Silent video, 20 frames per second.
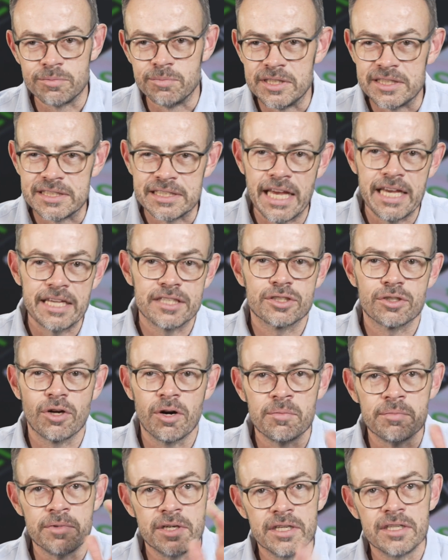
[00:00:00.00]
means
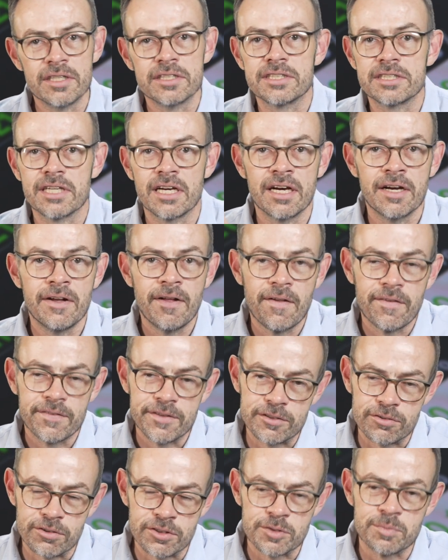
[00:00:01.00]
Eskom, NERSA,
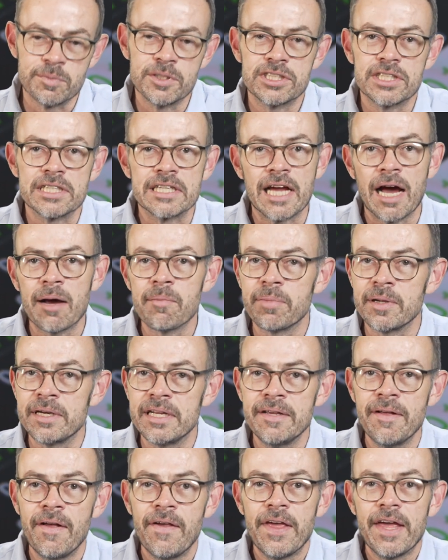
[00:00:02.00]
the transmission
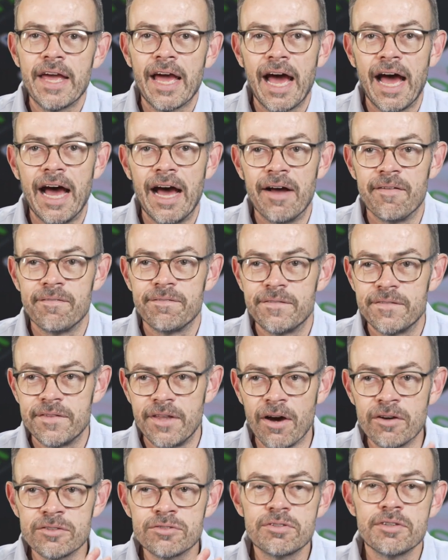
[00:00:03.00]
company,
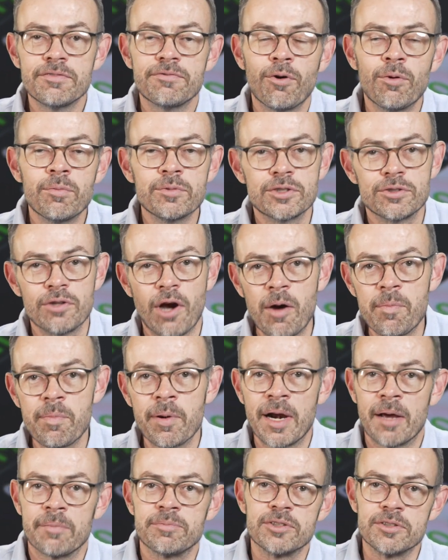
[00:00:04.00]
those reforms to
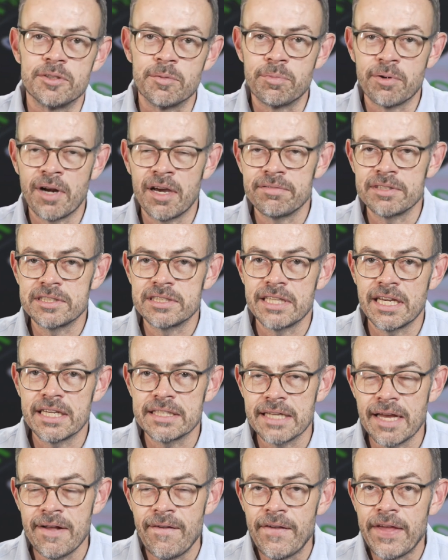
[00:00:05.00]
open up to the private
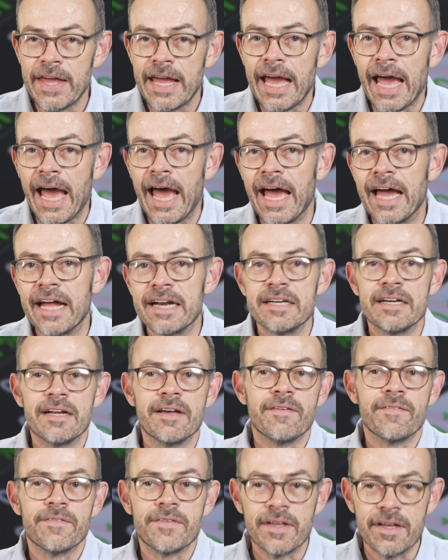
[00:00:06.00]
sector. And
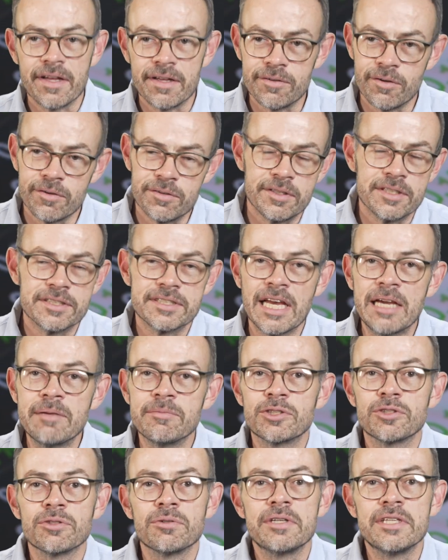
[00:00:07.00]
the same
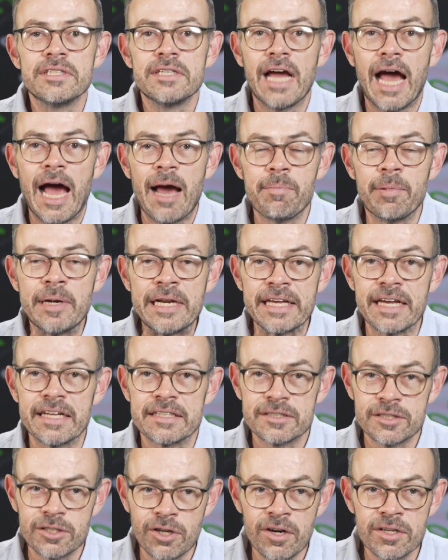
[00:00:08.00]
story happening
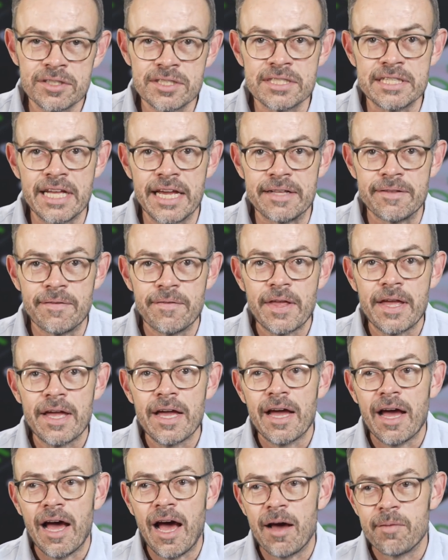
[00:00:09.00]
at Transnet.
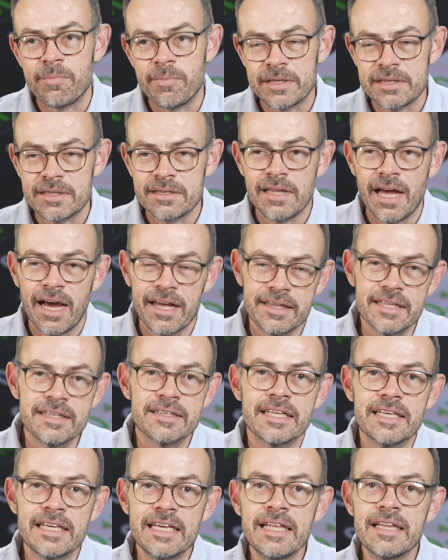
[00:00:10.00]
But I think
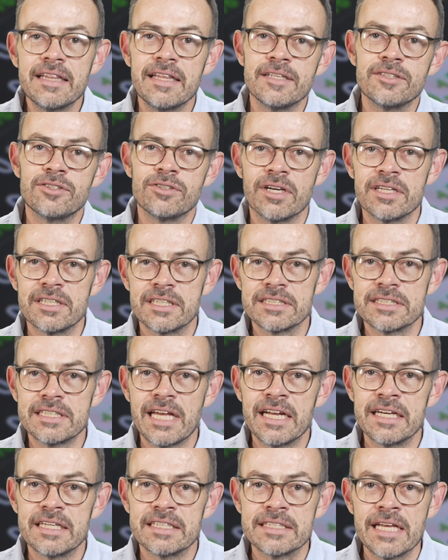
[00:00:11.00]
the key thing to
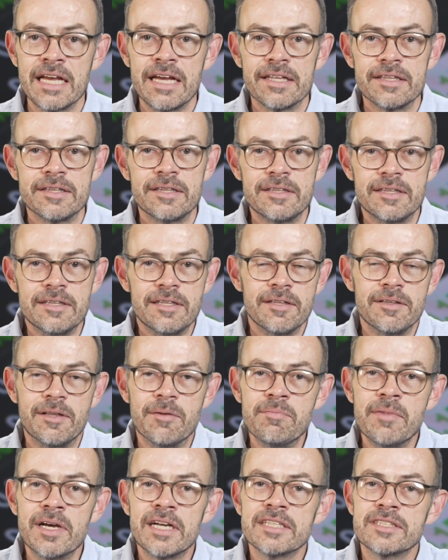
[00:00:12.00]
understand is the
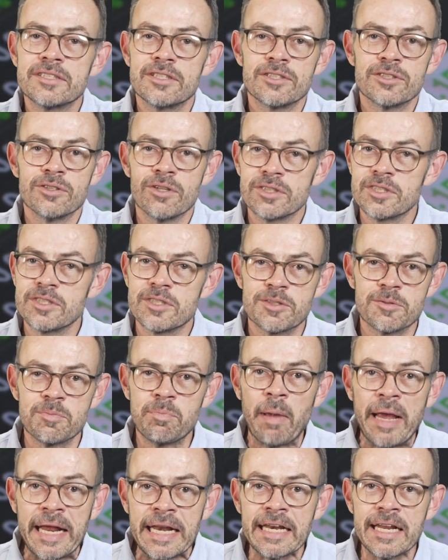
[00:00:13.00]
minister is not
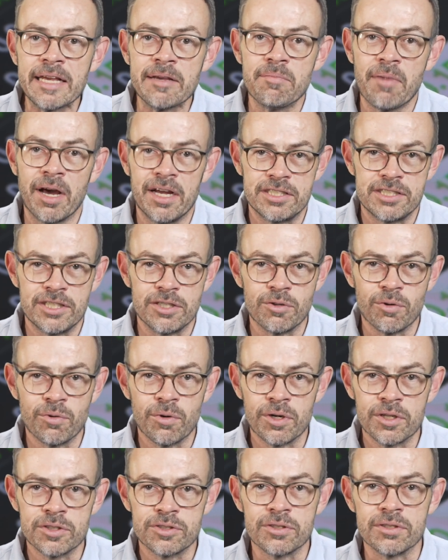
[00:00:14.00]
spending much in
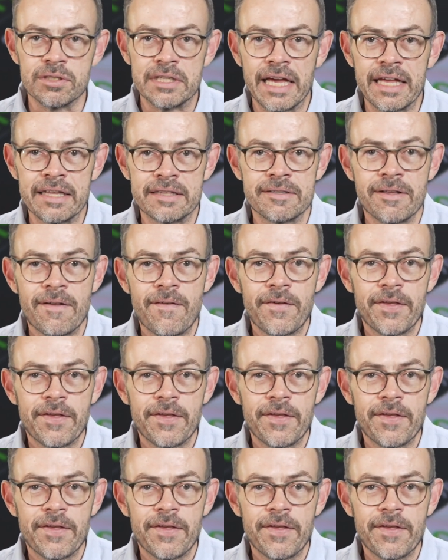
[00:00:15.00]
order to get